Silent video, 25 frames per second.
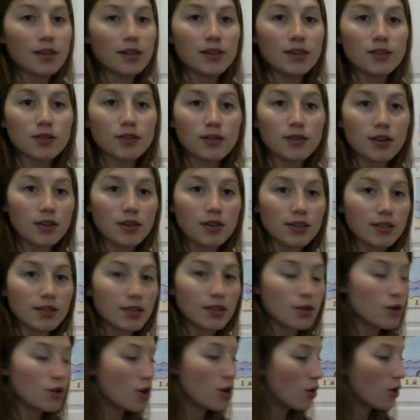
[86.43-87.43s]
So there's the
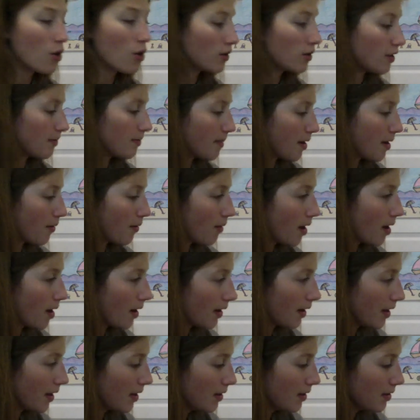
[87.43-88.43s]
nose of my
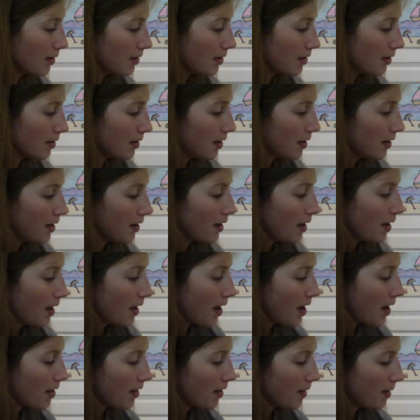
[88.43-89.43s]
rocket.
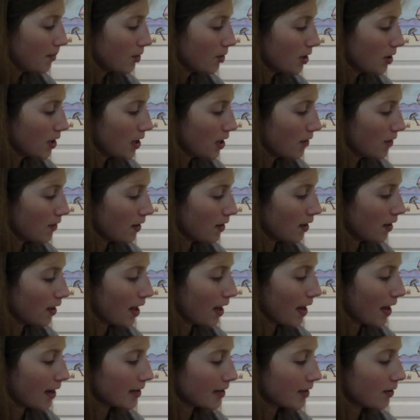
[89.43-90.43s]
And then I'm just going to give it a
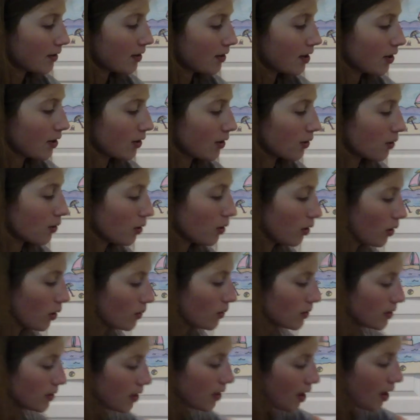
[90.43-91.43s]
line down here and
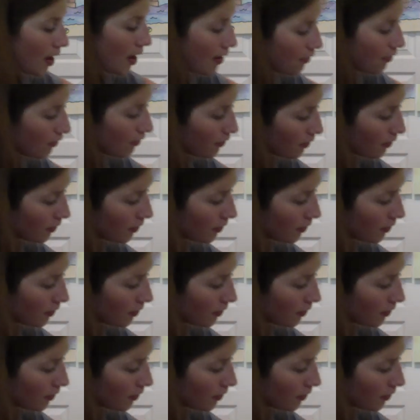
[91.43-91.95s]
close it off.